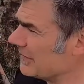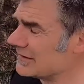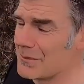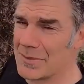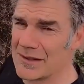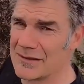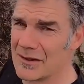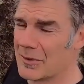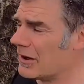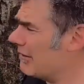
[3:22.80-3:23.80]
There's some bits that are
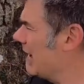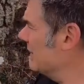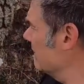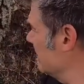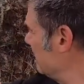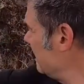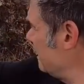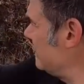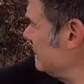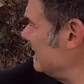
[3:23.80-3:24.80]
quite random, but
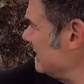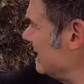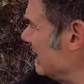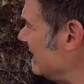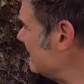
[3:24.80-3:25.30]
because this is neat,